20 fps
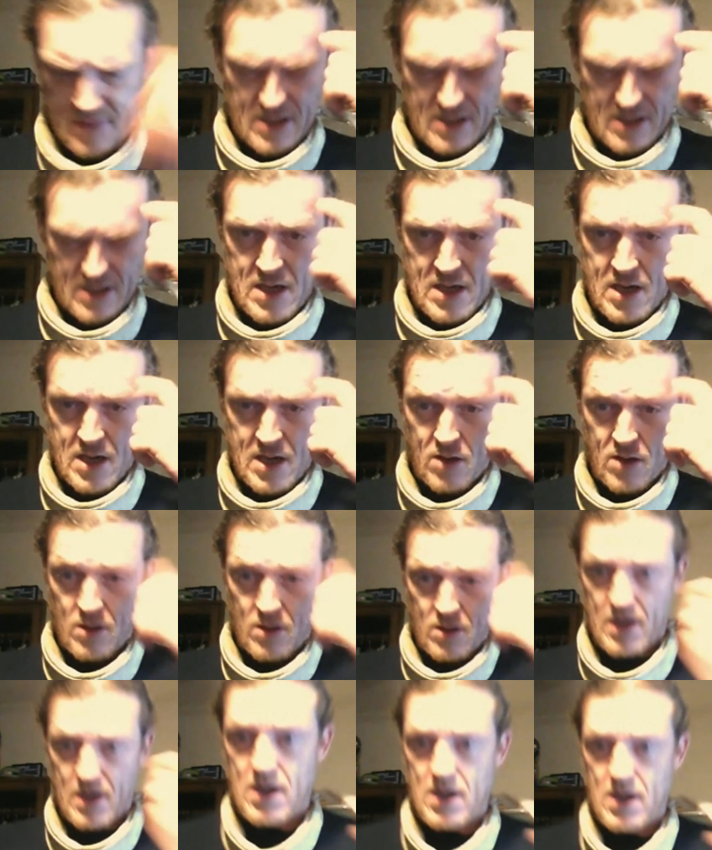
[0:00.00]

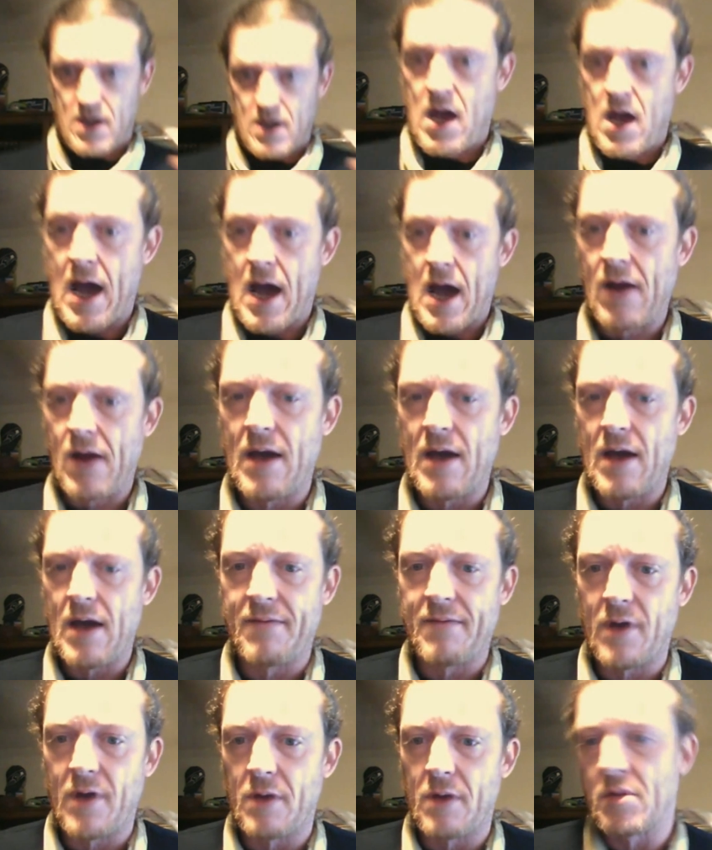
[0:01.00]
anyhow, I don't
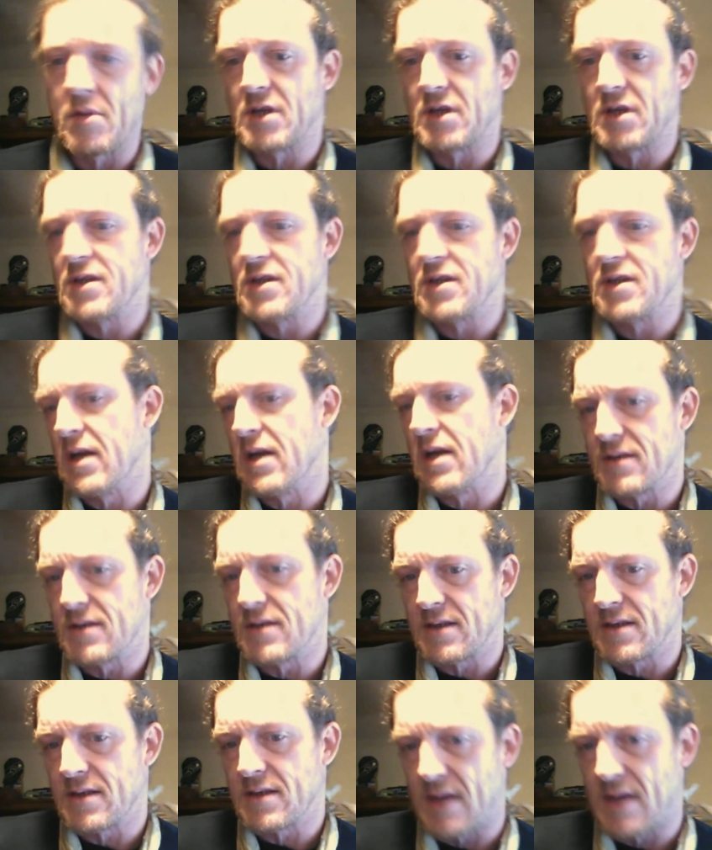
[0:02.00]
have very much else
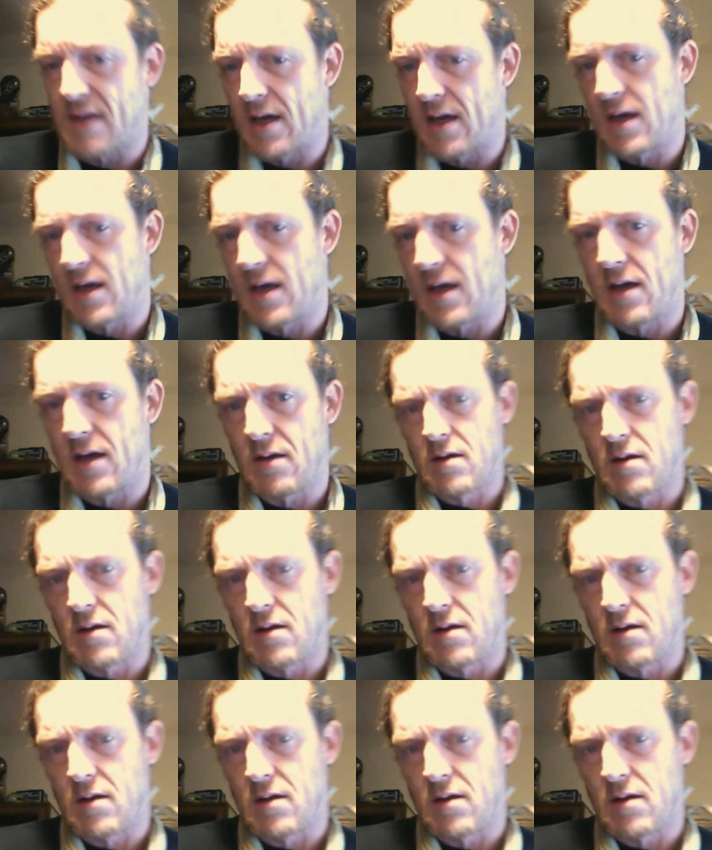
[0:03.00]
to say.